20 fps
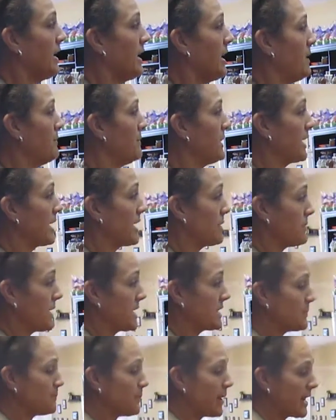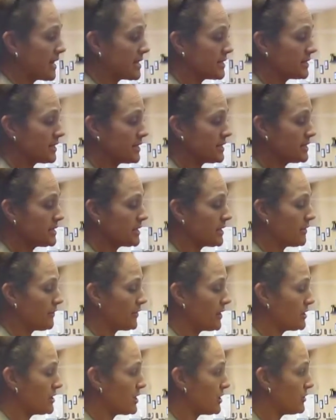I'm going to get my spices. If
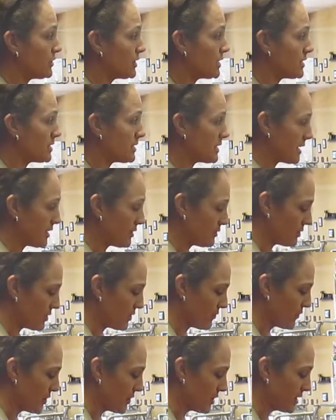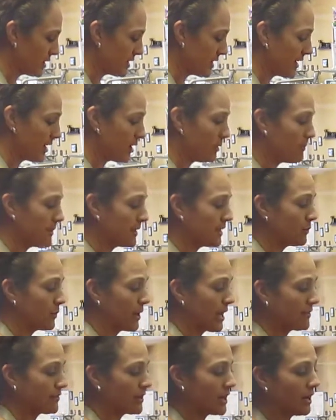you notice, I don't know if you can tell, but
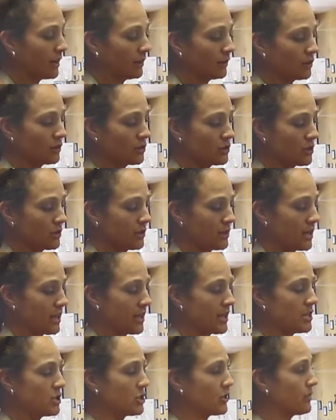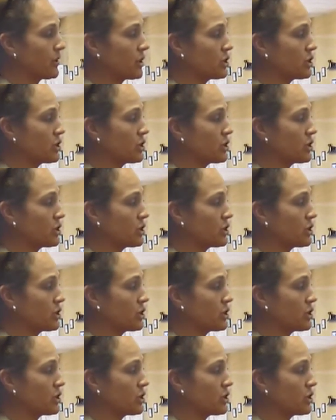we have colors on each of our